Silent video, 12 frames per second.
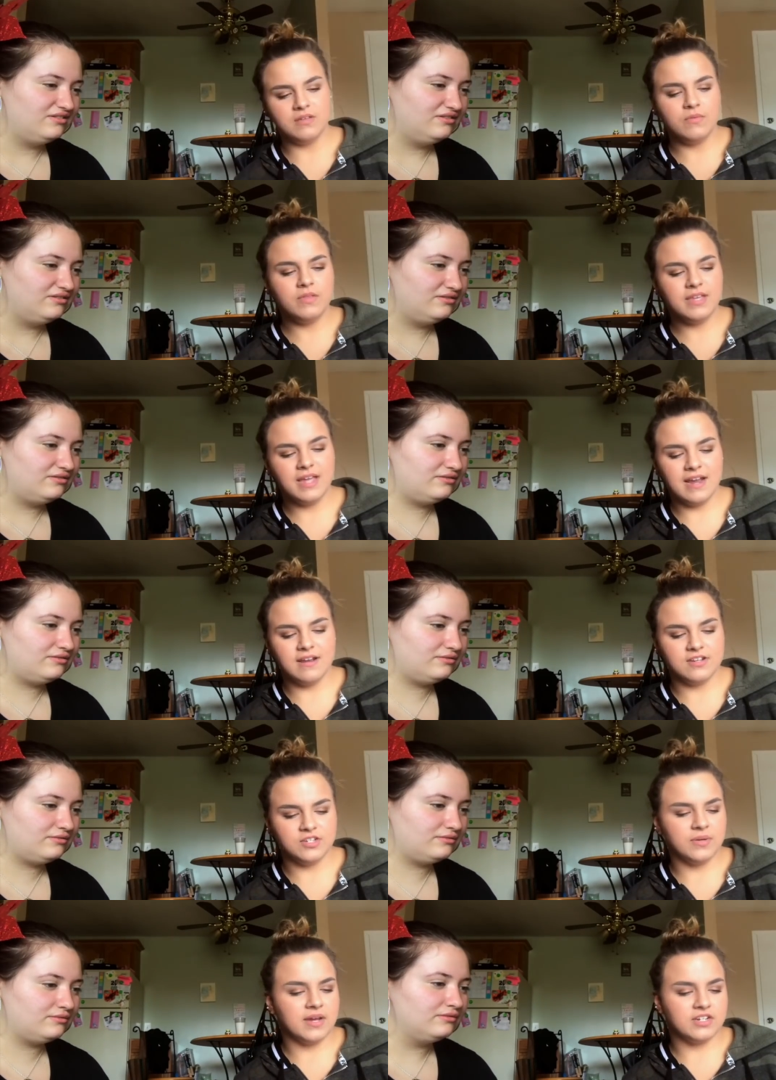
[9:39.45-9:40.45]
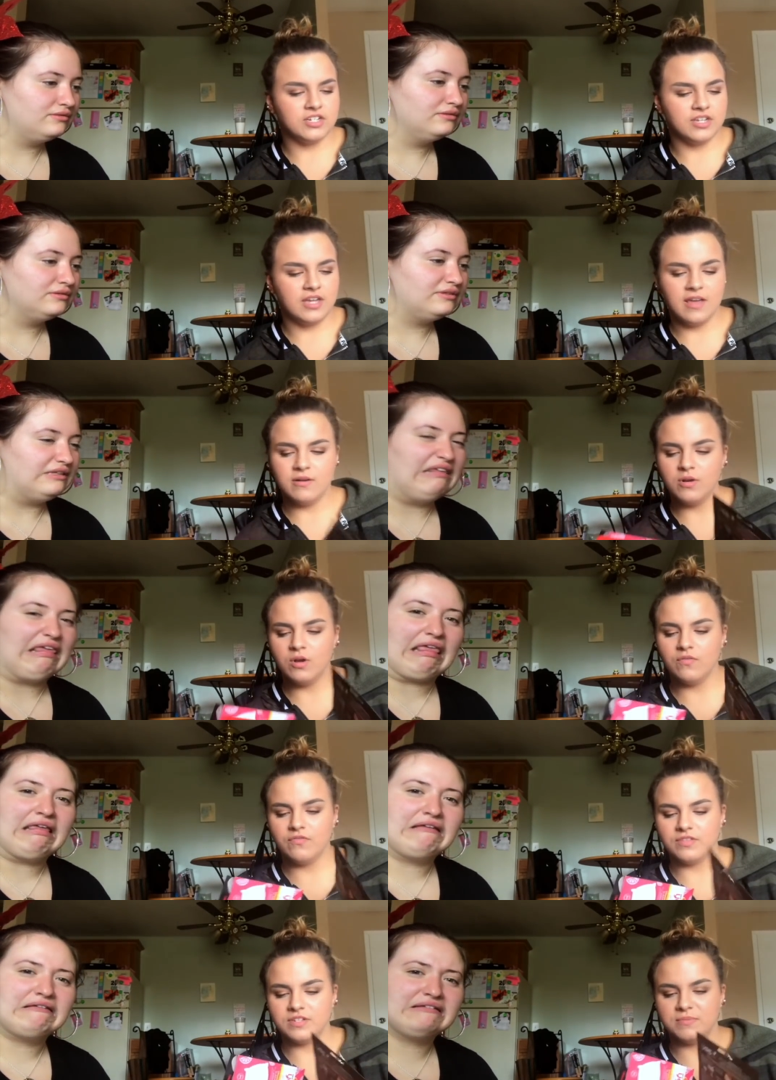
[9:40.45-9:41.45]
Speaker 1: Well, they kind of do, actually. I don't know if
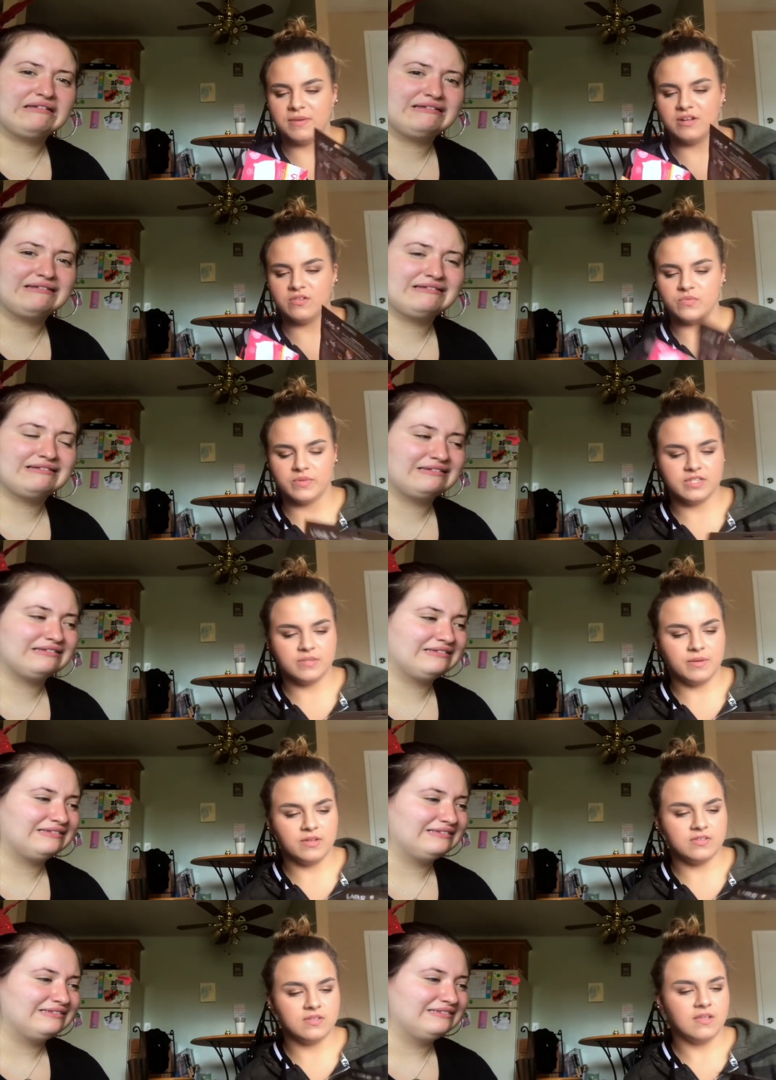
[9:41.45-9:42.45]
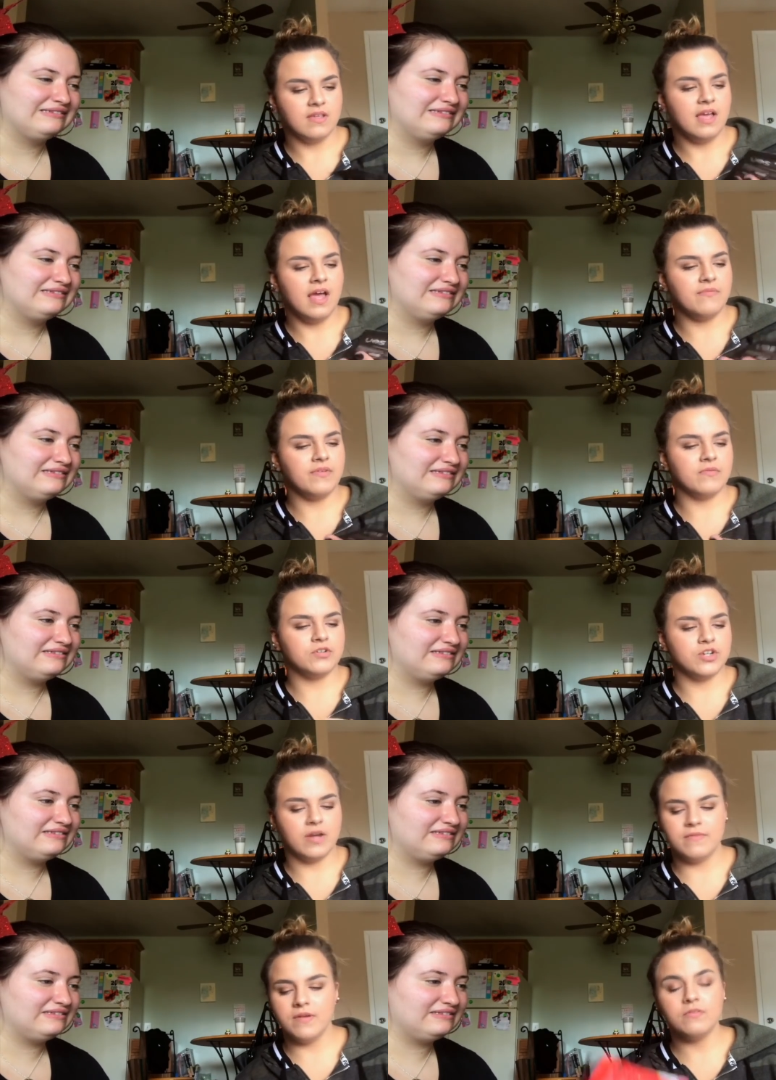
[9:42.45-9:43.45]
the tomatoes one smells.
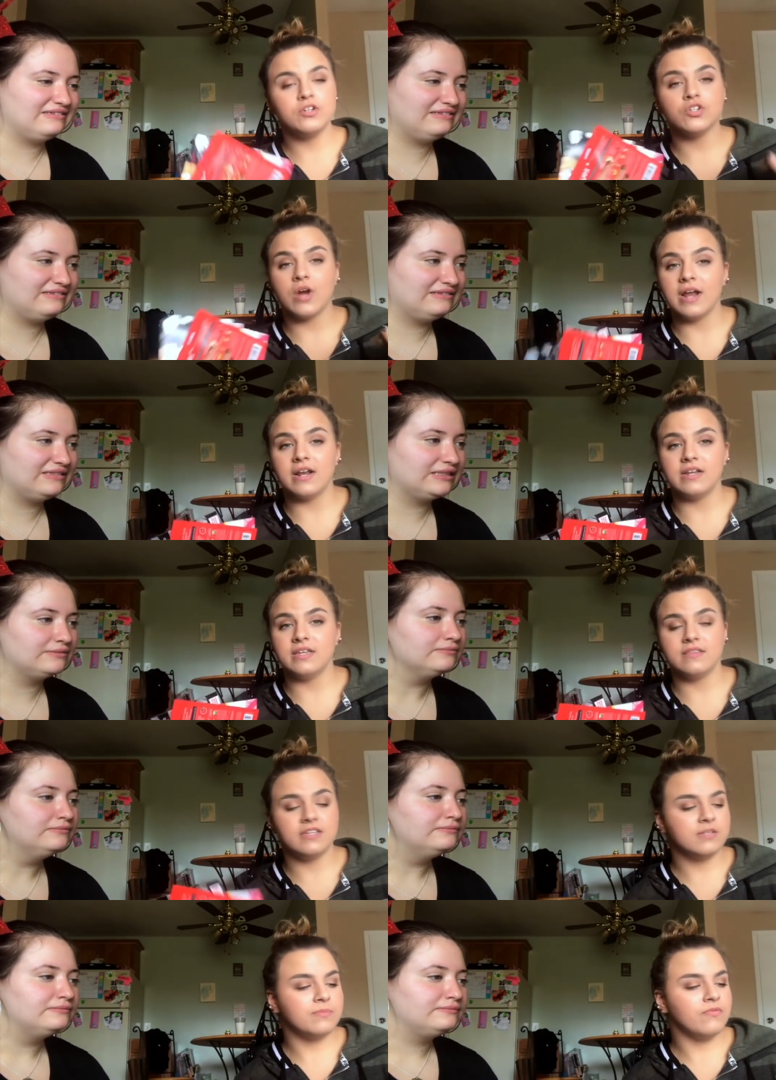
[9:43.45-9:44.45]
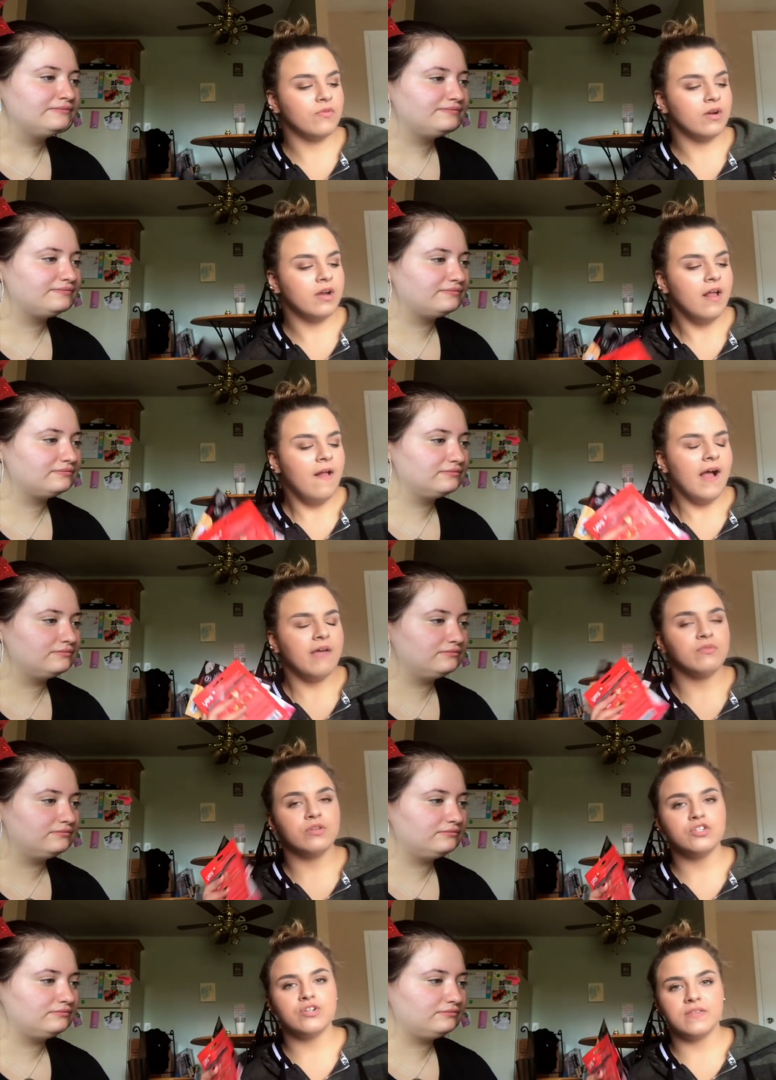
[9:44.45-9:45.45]
I've never tried any of these before. I've
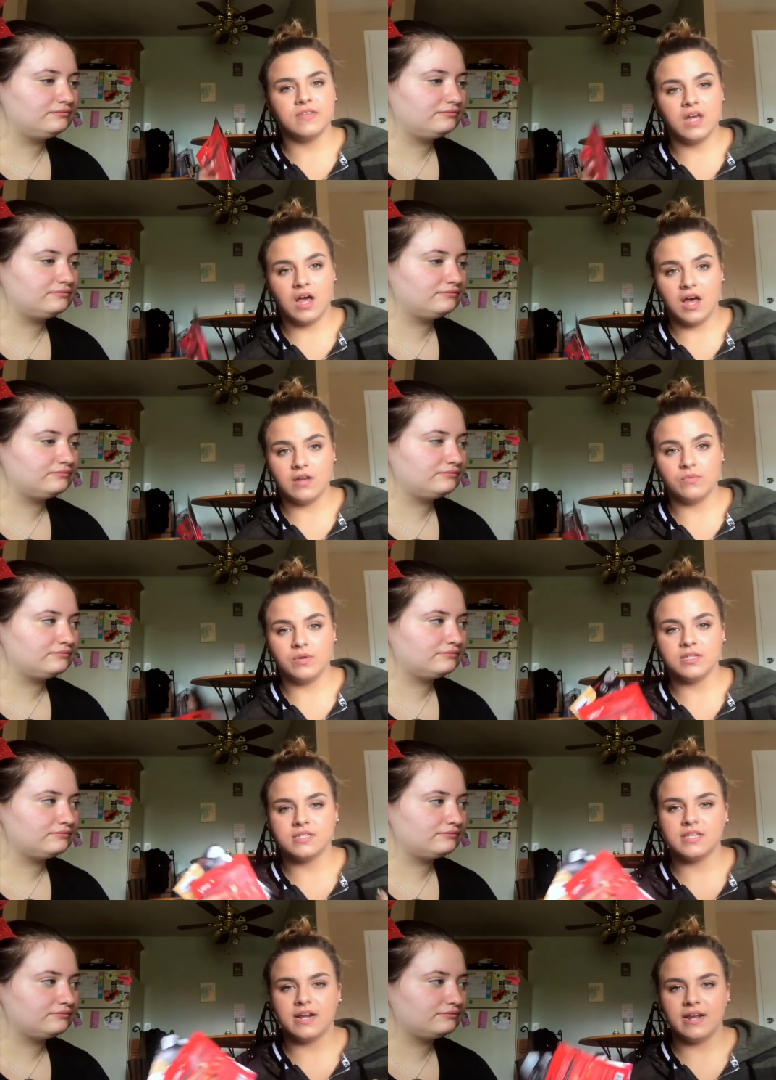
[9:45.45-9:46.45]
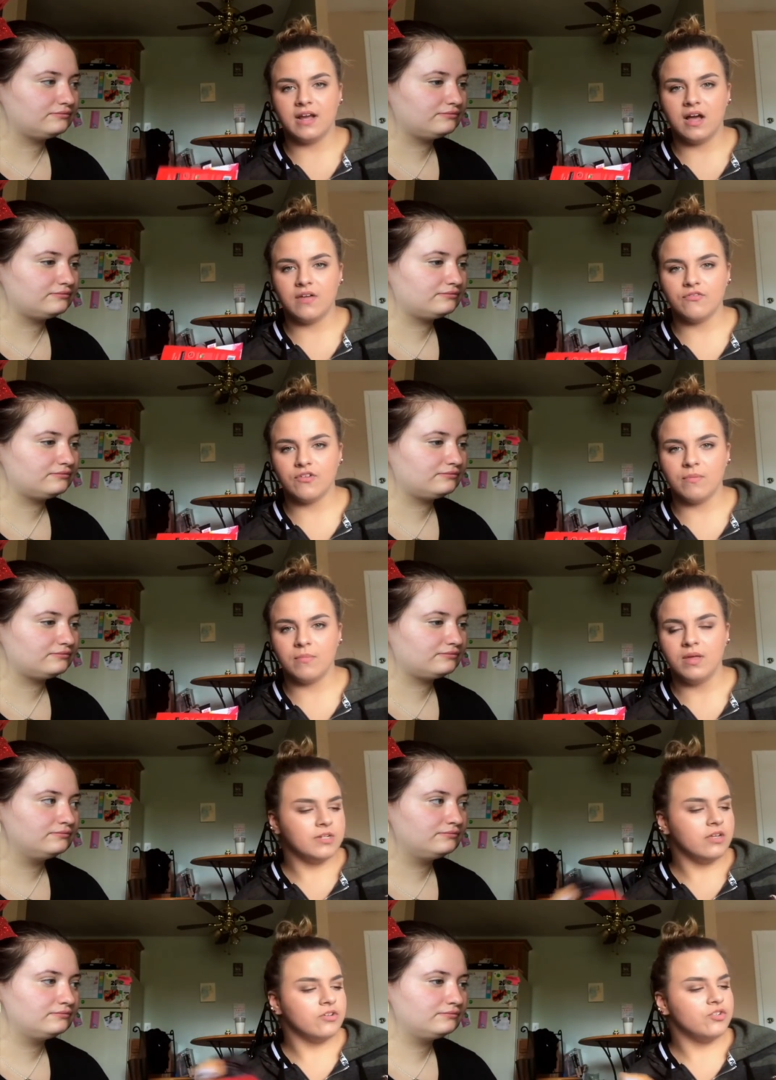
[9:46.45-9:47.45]
only tried the cotton ones that I got from
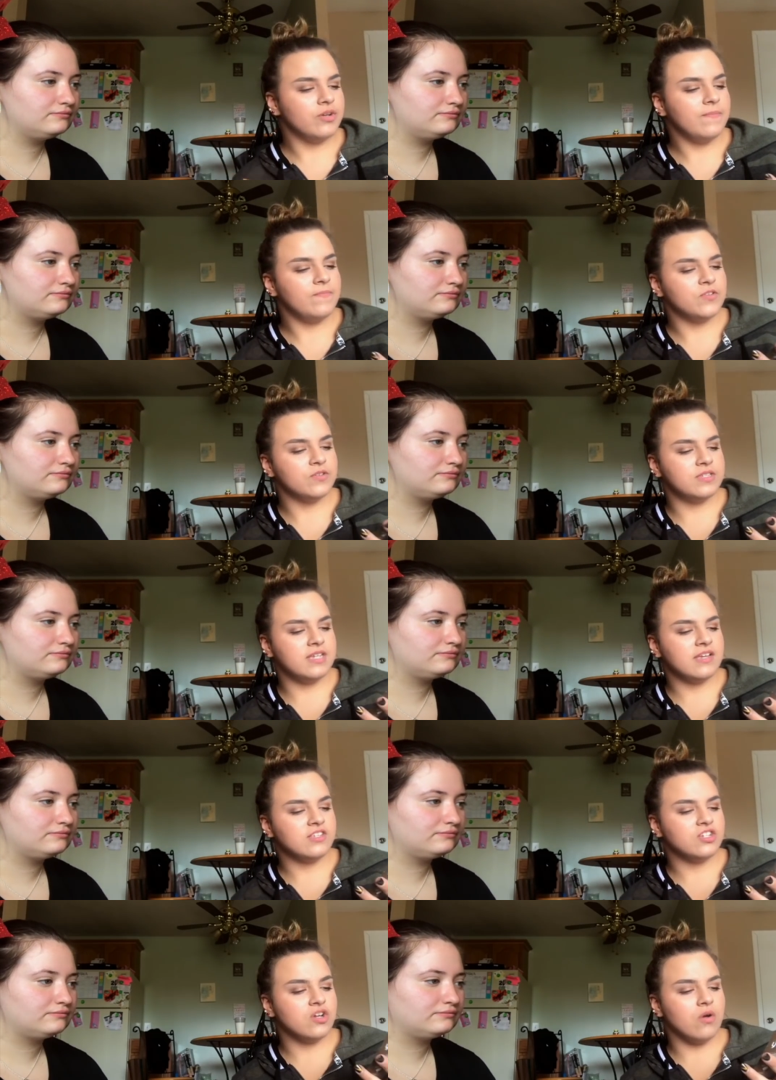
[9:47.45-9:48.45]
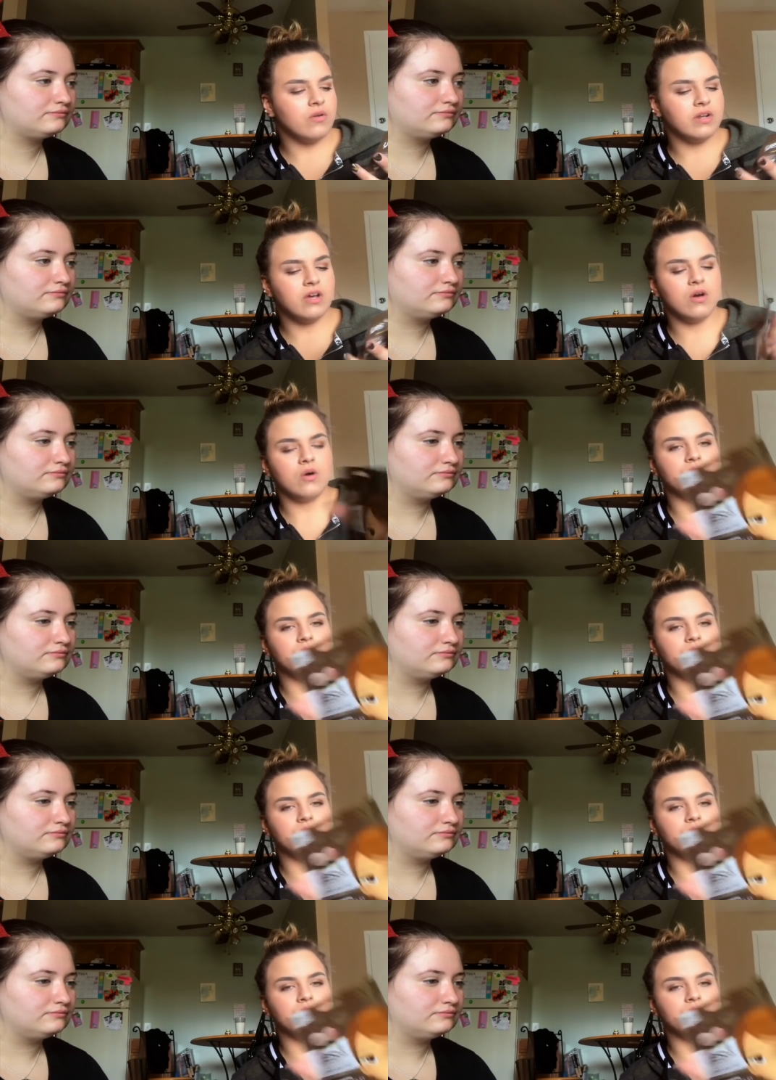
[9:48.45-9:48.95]
Dollar Tree. So it's Yes to Coconut